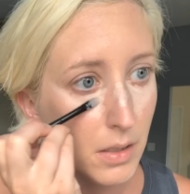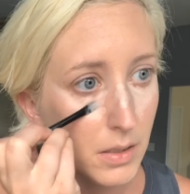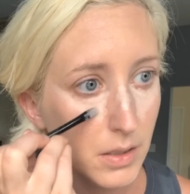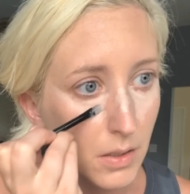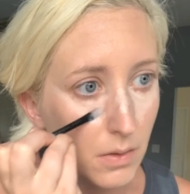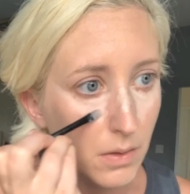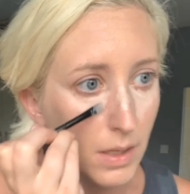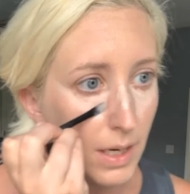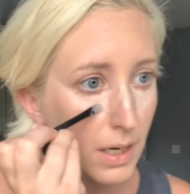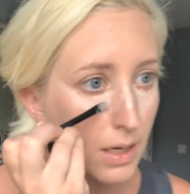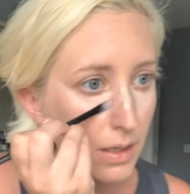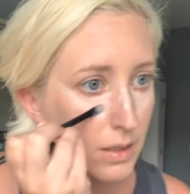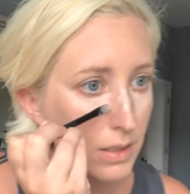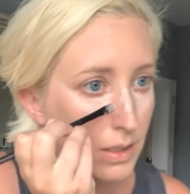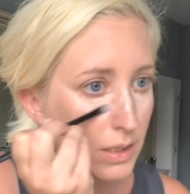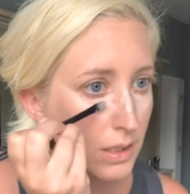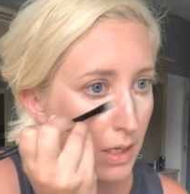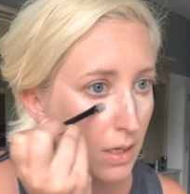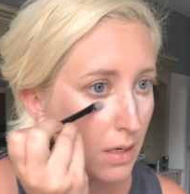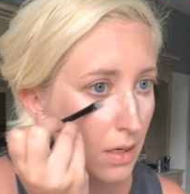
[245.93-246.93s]
So
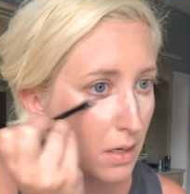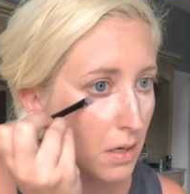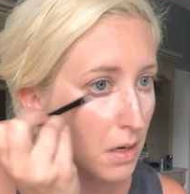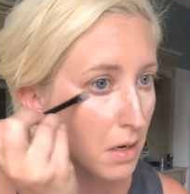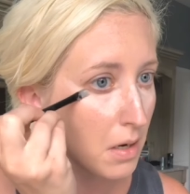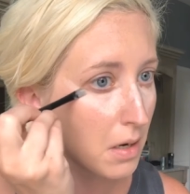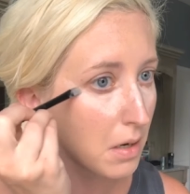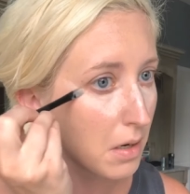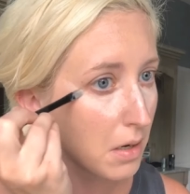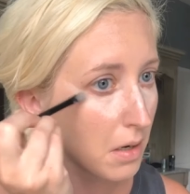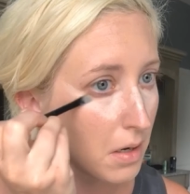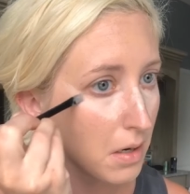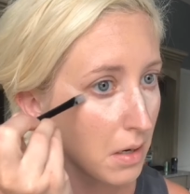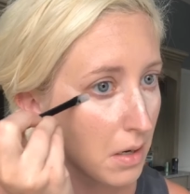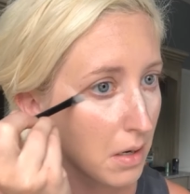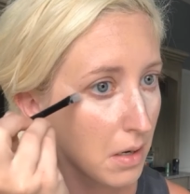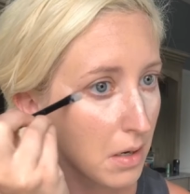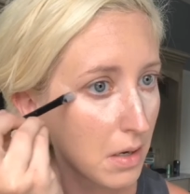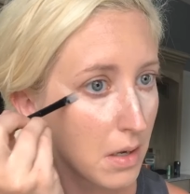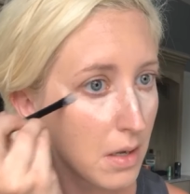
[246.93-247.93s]
there's
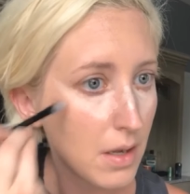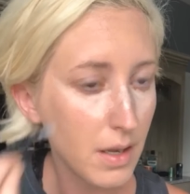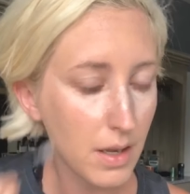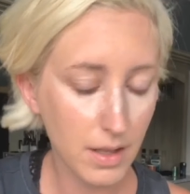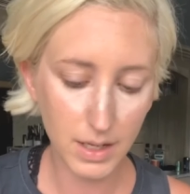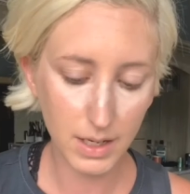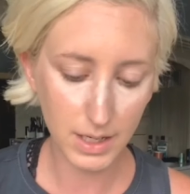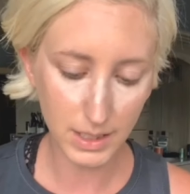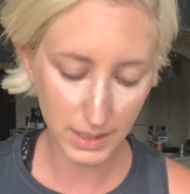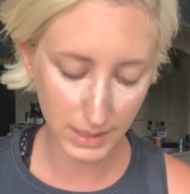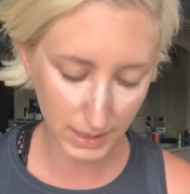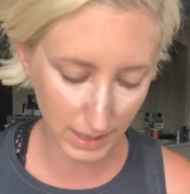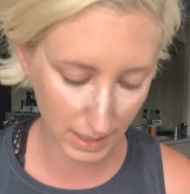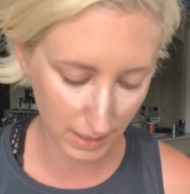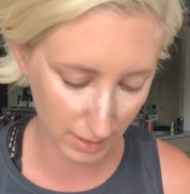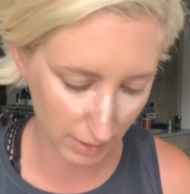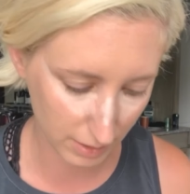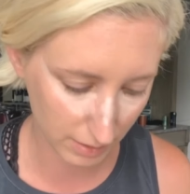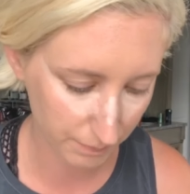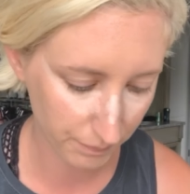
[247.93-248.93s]
the
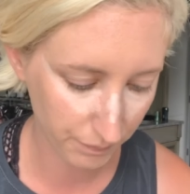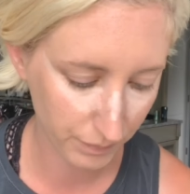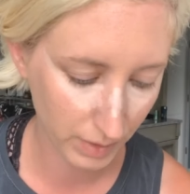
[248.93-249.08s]
concealer.